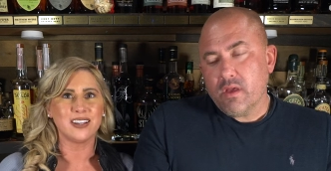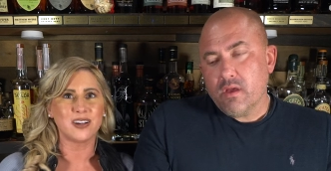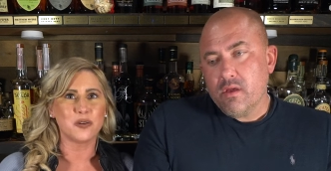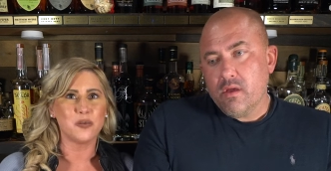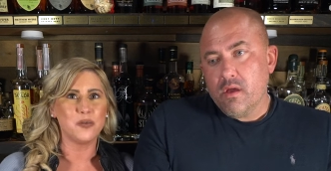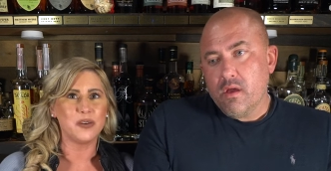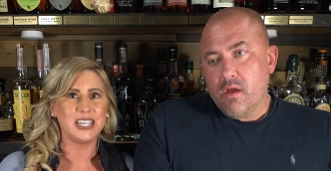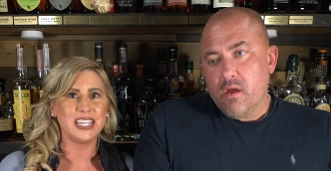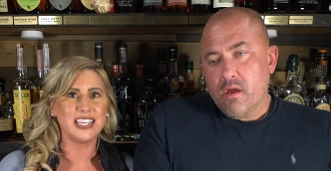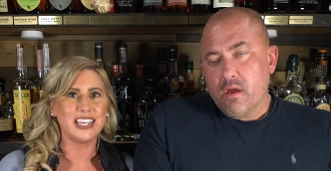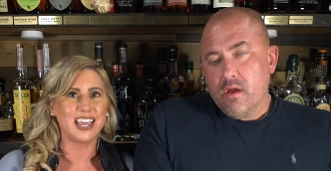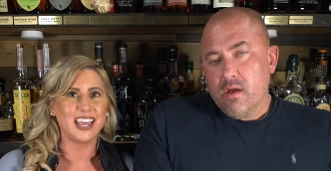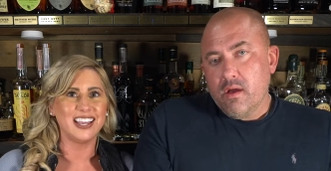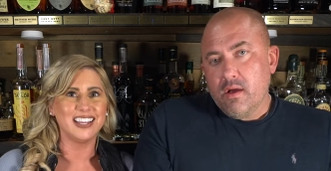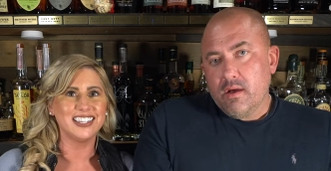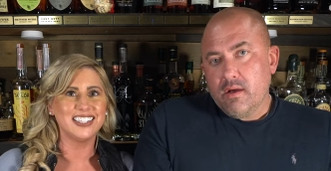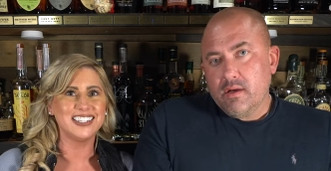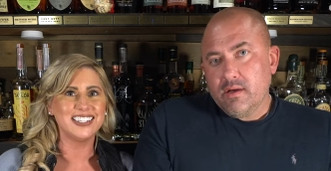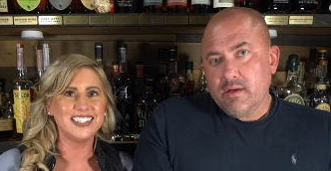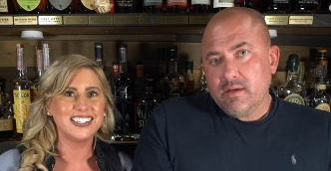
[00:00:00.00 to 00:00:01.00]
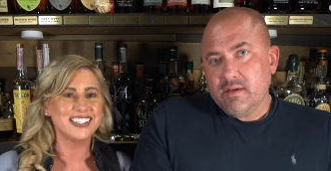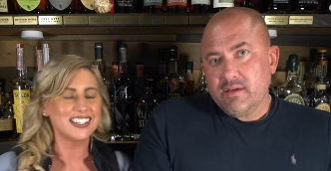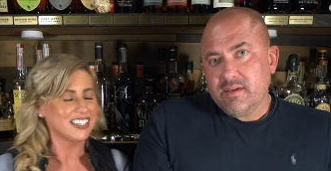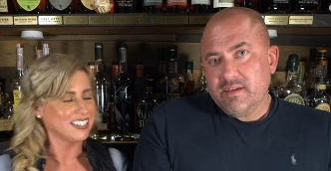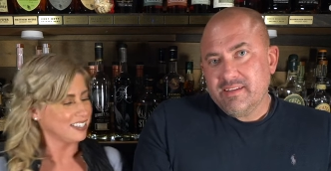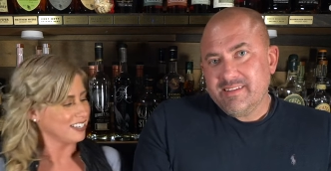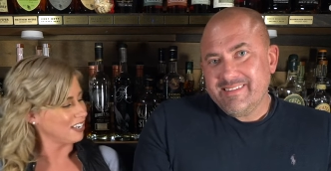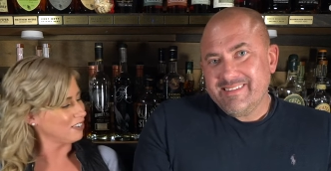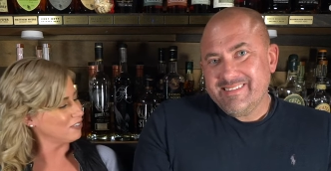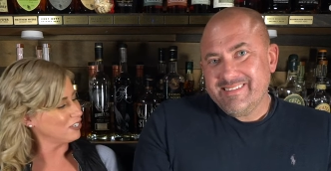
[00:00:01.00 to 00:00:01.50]
Speaker 1: their weekend.
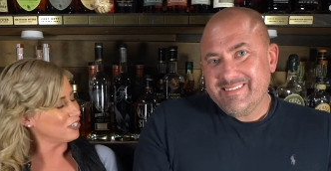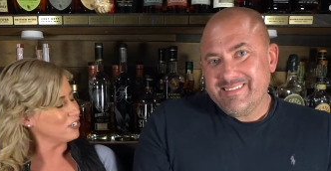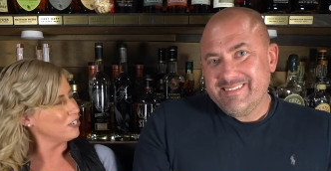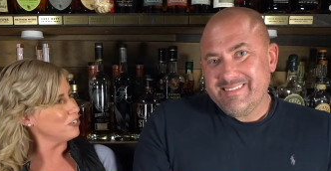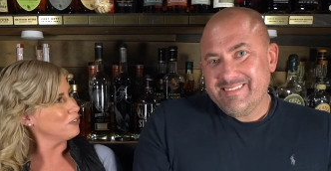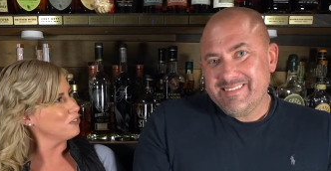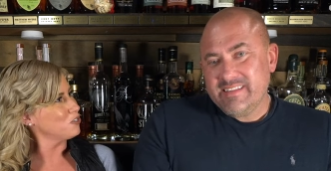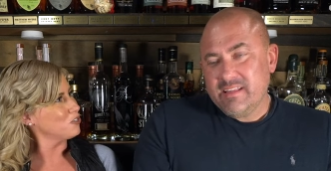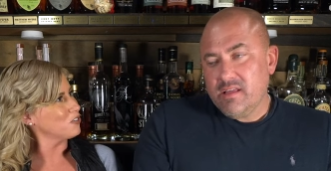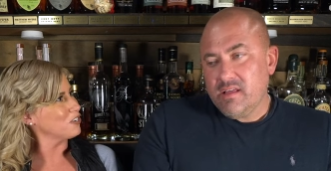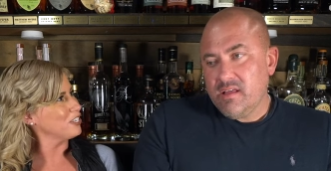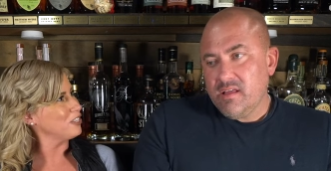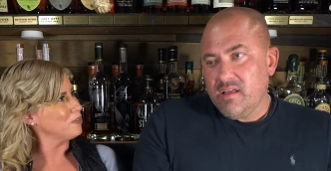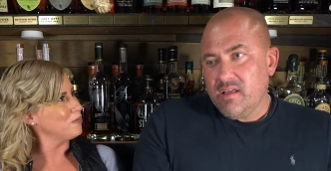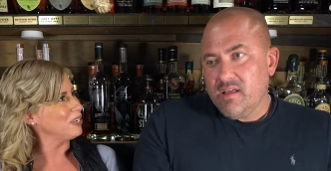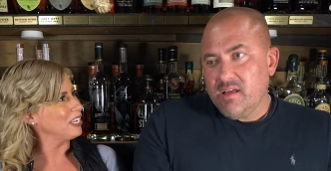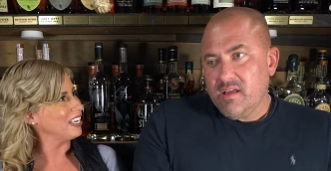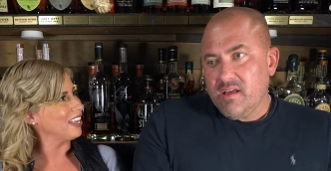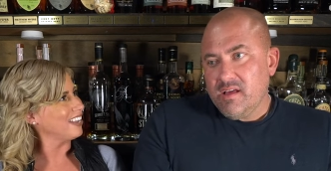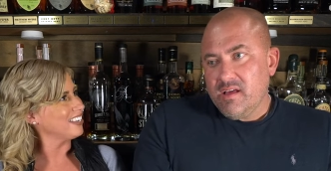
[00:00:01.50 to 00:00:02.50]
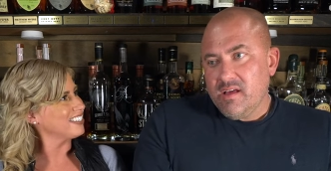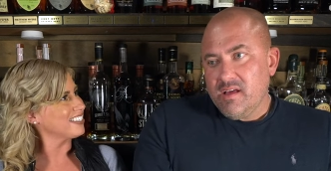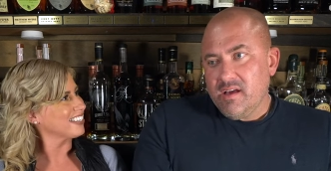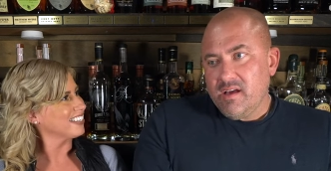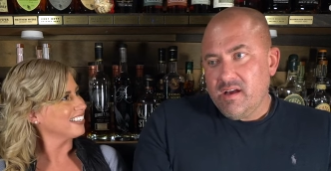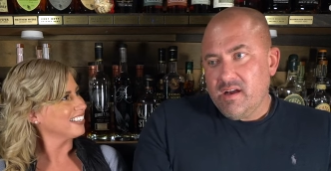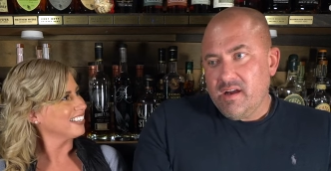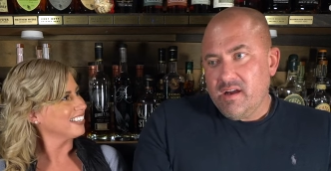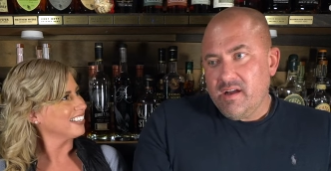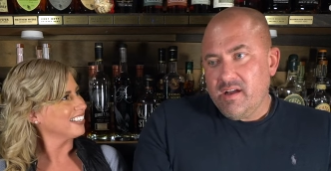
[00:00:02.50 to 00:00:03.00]
David, are you enjoying the weekend?
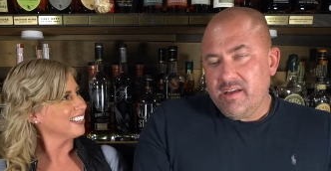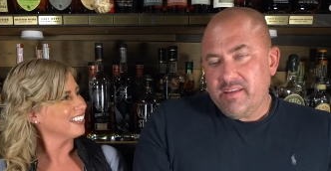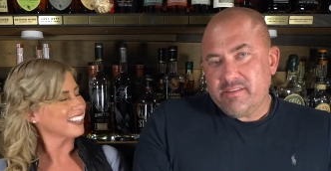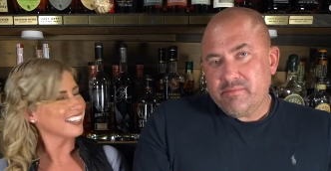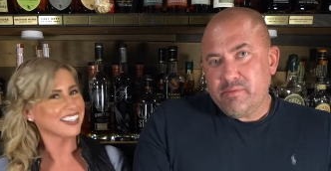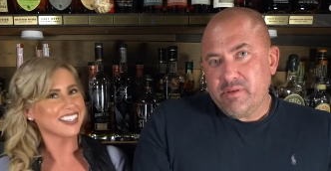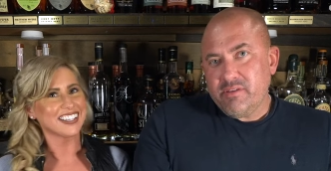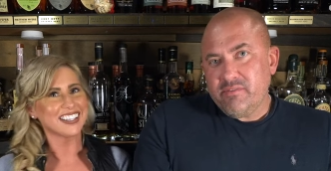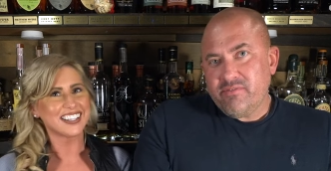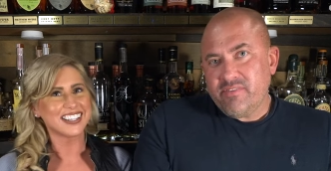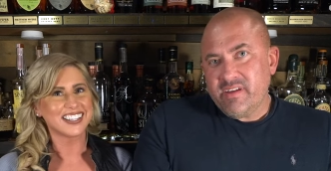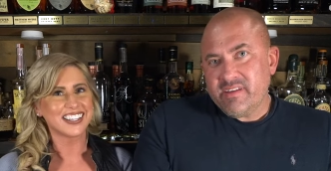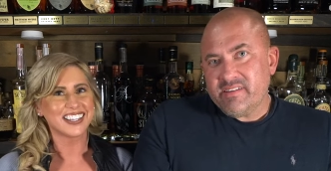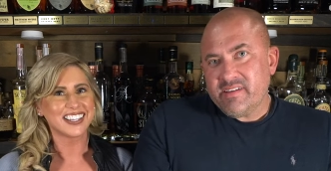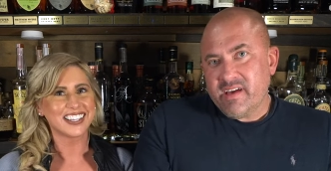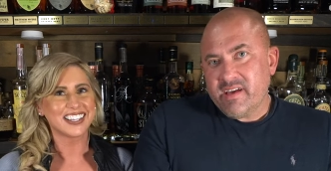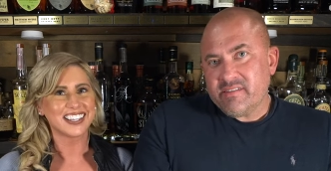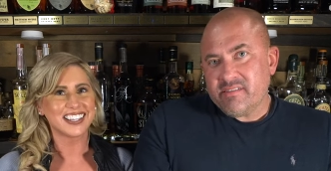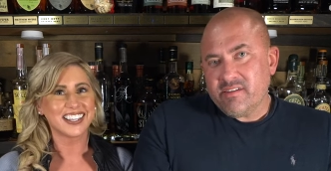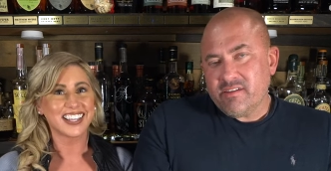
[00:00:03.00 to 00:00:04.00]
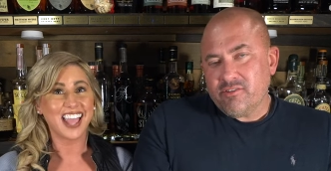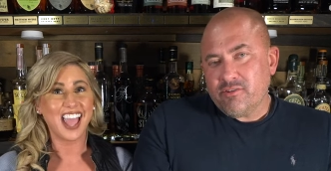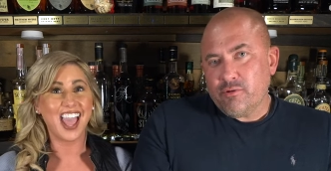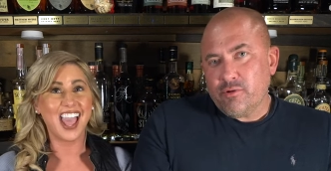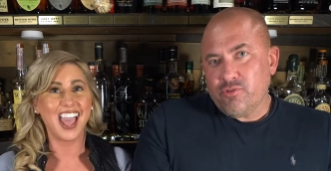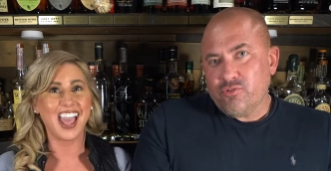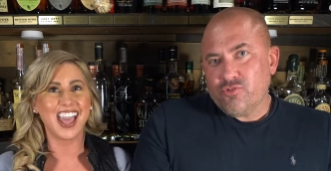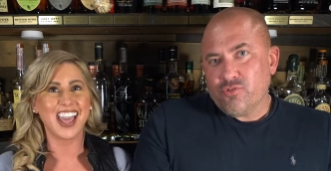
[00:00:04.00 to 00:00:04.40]
Speaker 2: Uh, it's been fantastic doing